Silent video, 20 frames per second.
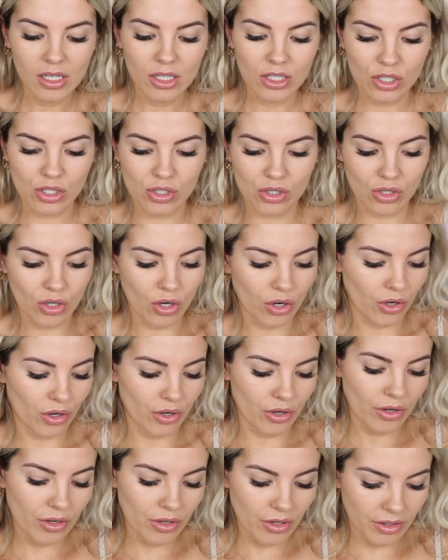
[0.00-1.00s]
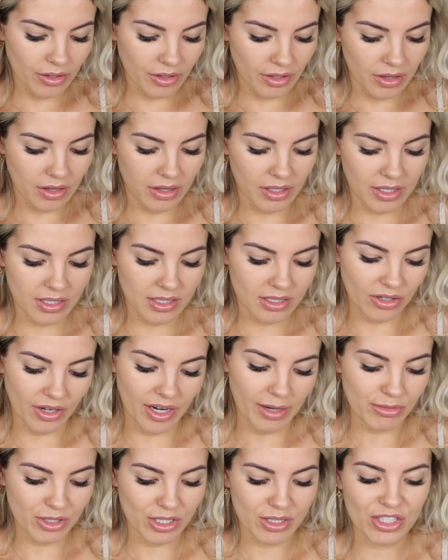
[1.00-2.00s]
So this,
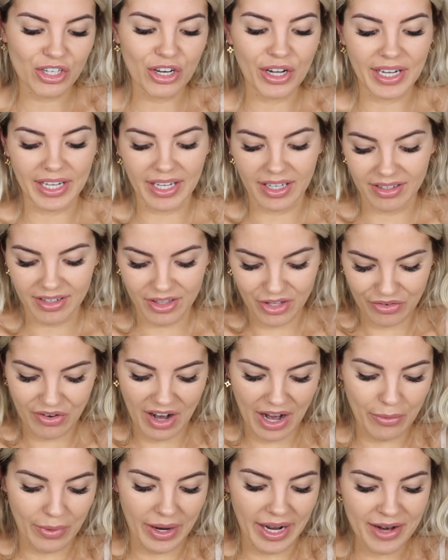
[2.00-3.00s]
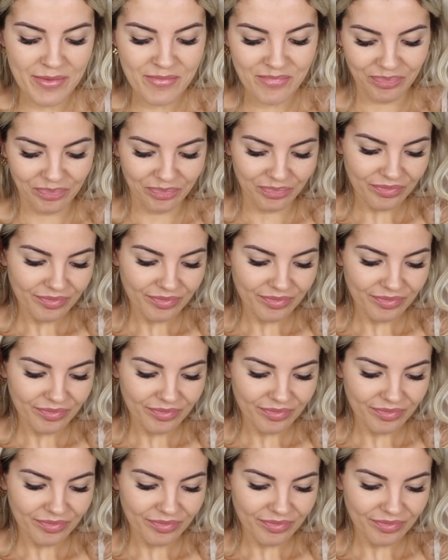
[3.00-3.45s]
sorry, I'm just turning it the right way.